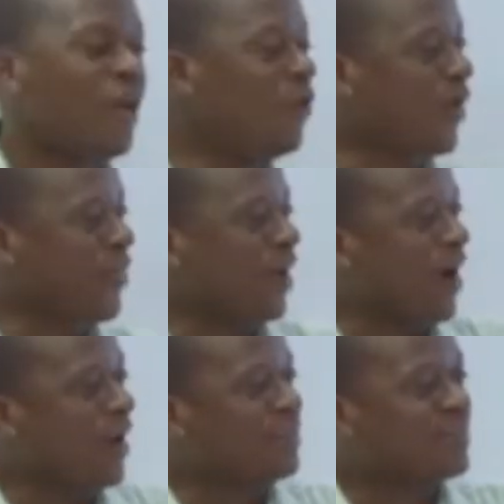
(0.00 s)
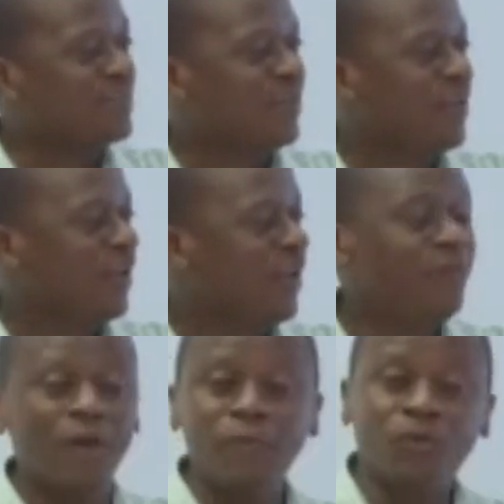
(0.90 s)
Look at the colors.
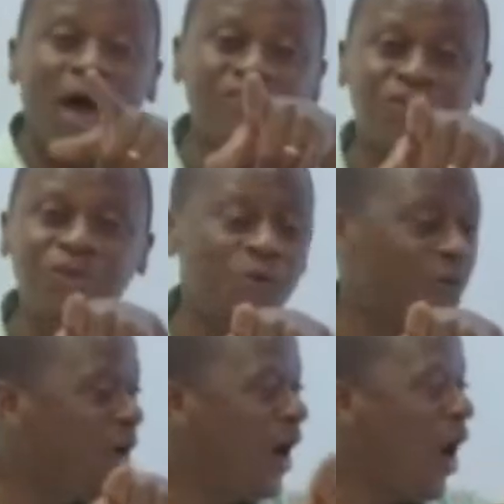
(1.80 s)
If I'm to ask you